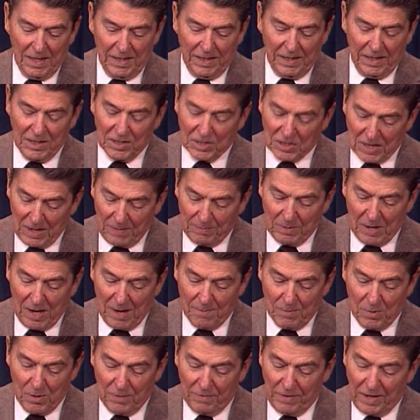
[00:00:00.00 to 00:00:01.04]
In
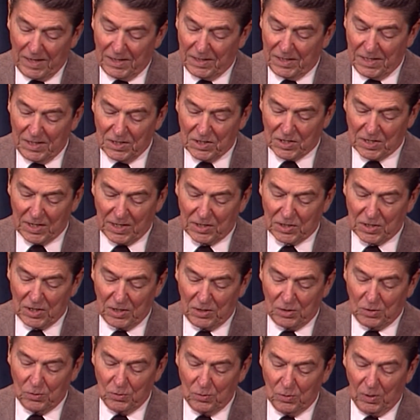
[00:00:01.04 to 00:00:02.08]
September of
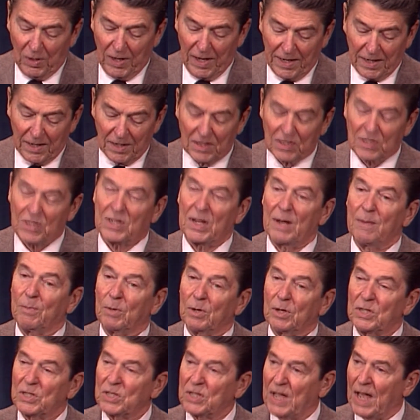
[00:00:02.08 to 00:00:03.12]
1862, Lincoln
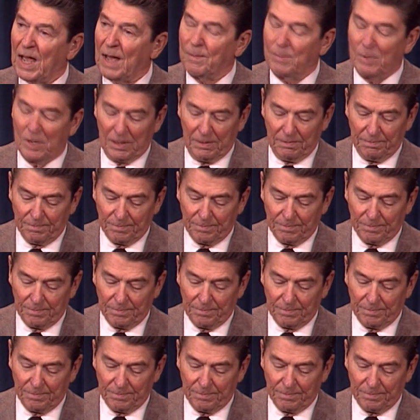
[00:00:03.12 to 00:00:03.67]
assembled his cabinet.